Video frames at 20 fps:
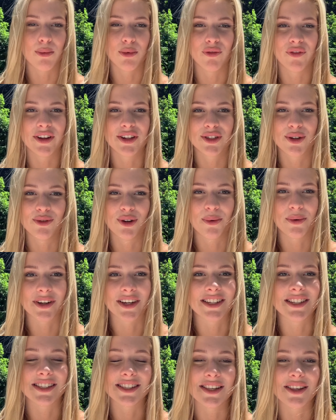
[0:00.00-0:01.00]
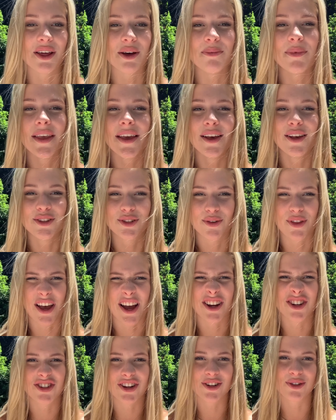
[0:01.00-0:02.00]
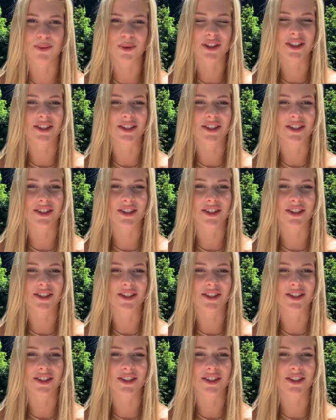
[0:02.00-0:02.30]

of it so no one can see them. So the hashtags will still